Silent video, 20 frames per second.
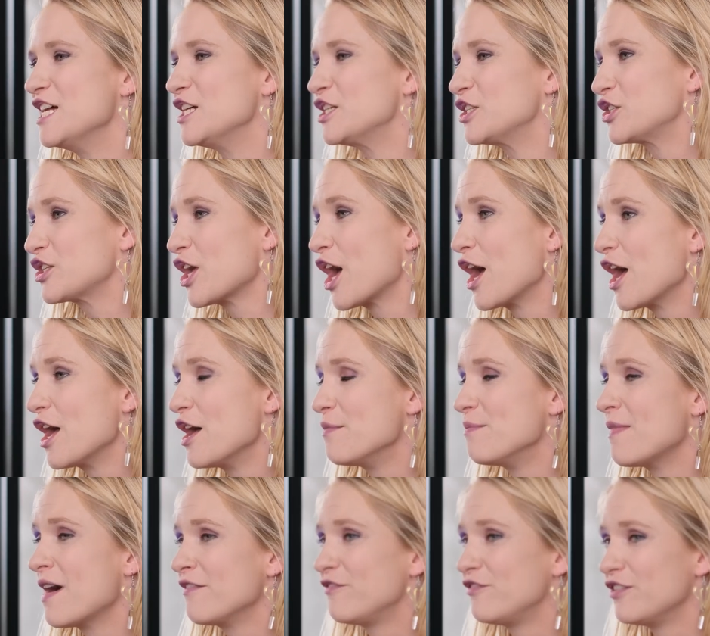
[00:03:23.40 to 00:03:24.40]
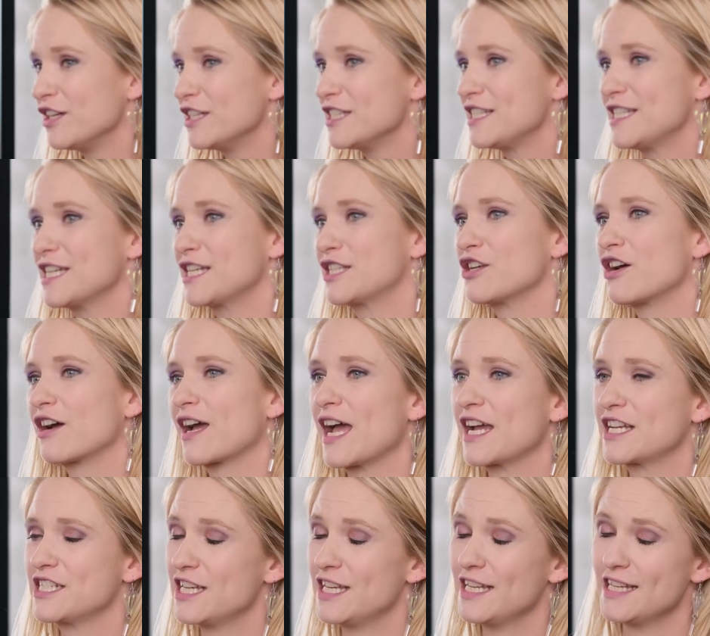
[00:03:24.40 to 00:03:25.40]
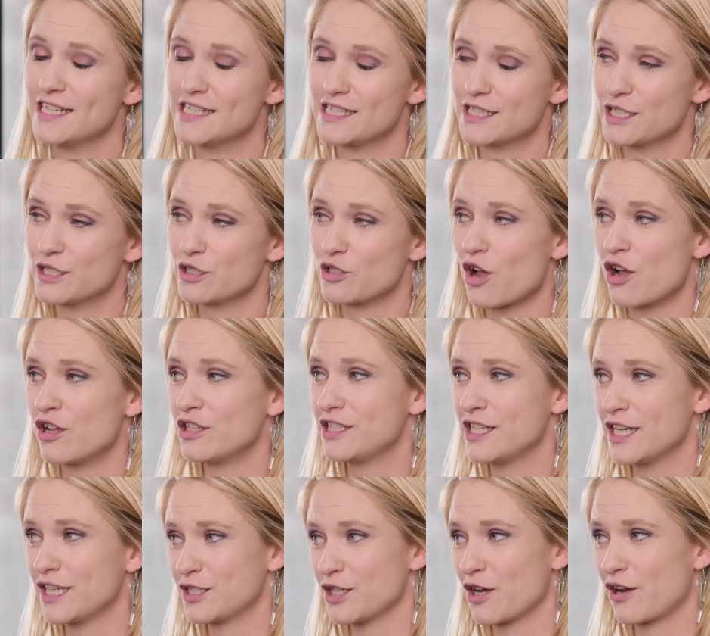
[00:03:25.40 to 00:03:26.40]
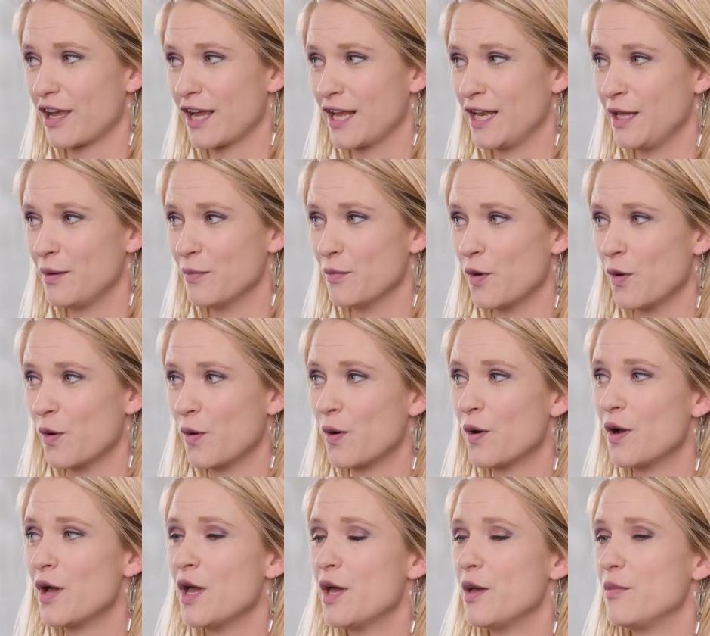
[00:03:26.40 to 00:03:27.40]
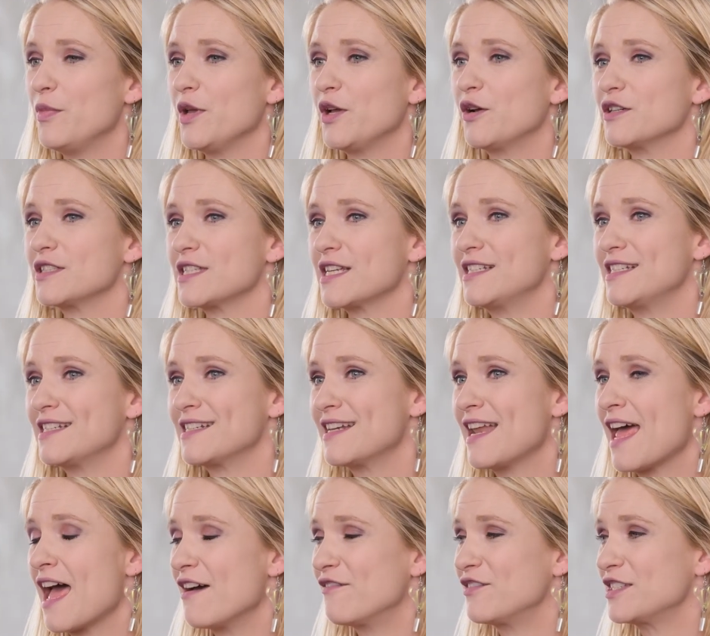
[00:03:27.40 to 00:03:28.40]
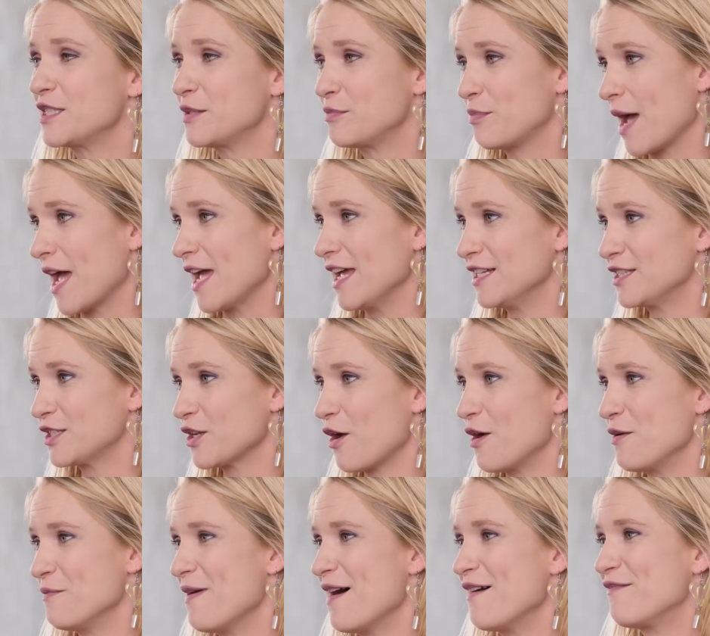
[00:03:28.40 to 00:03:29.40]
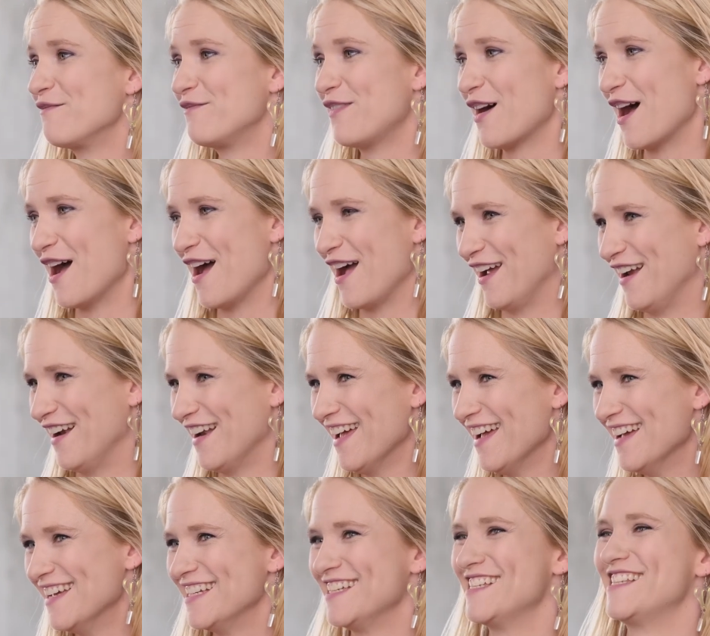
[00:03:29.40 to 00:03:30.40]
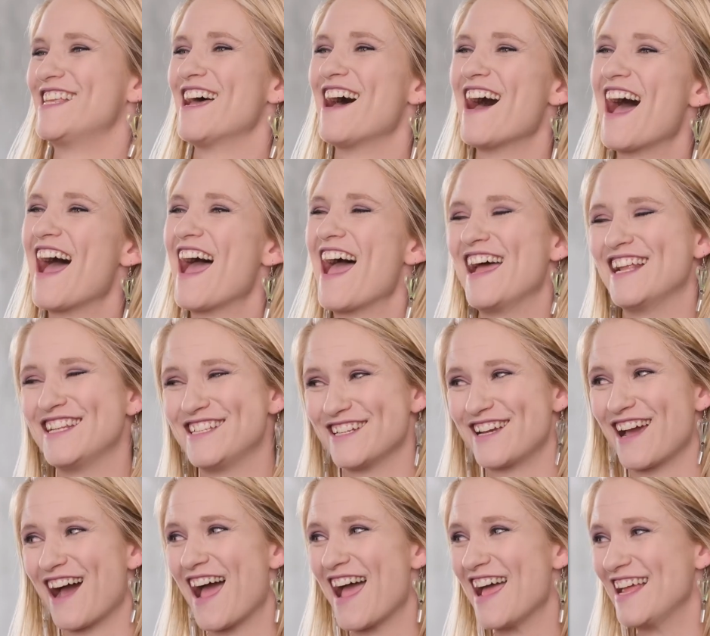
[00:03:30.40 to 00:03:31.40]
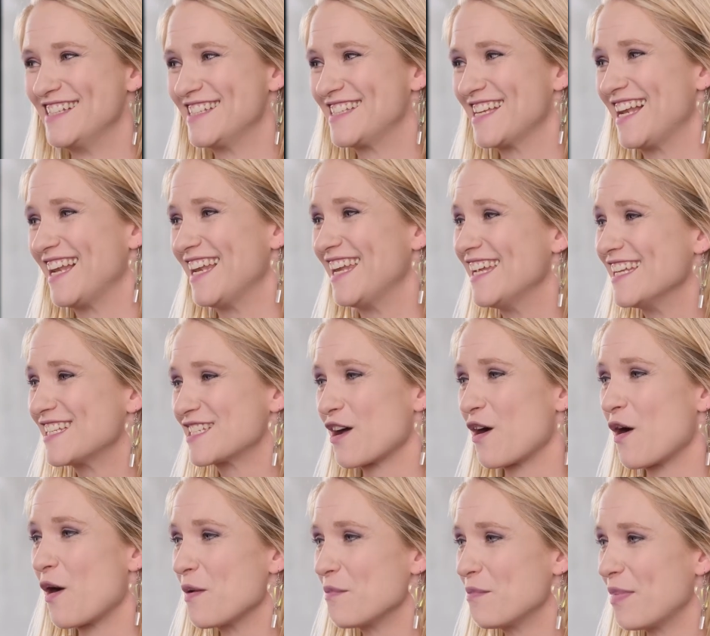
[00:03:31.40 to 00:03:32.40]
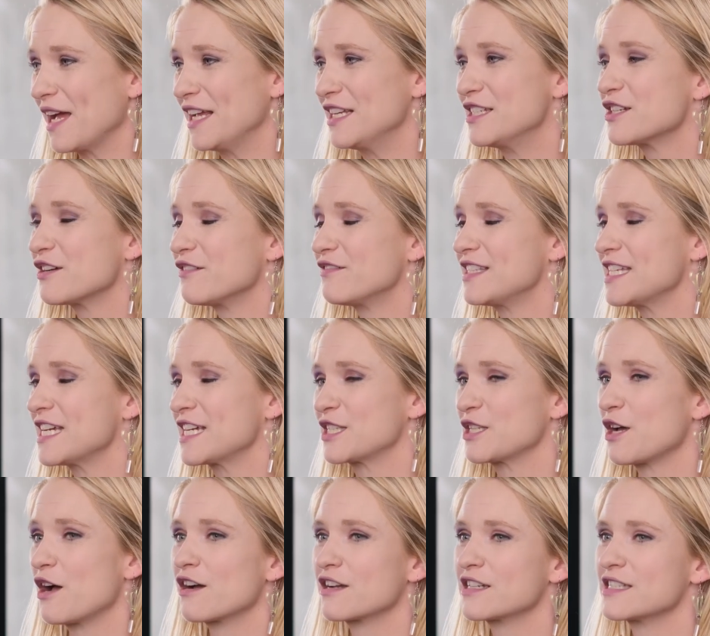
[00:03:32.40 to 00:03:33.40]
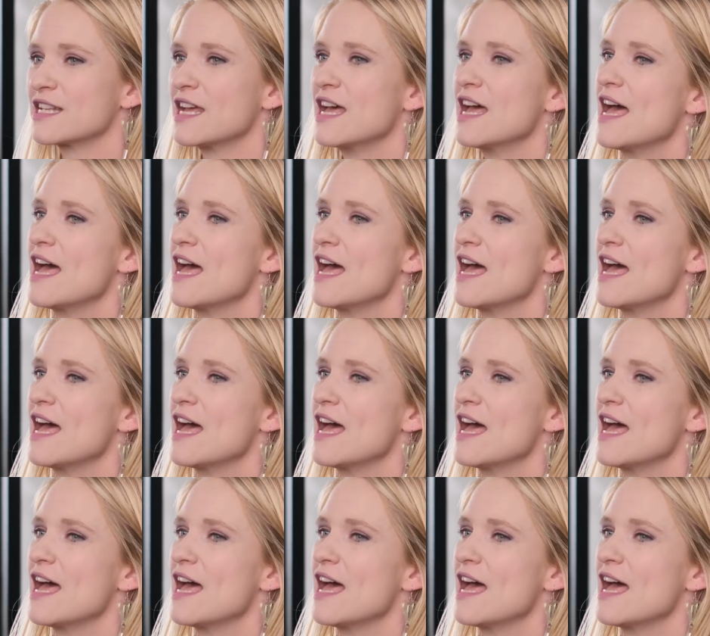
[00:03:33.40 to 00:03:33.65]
So my first TikTok actually isn't on TikTok anymore because I didn't have space on my phone. So I had to go and delete a whole bunch of TikToks.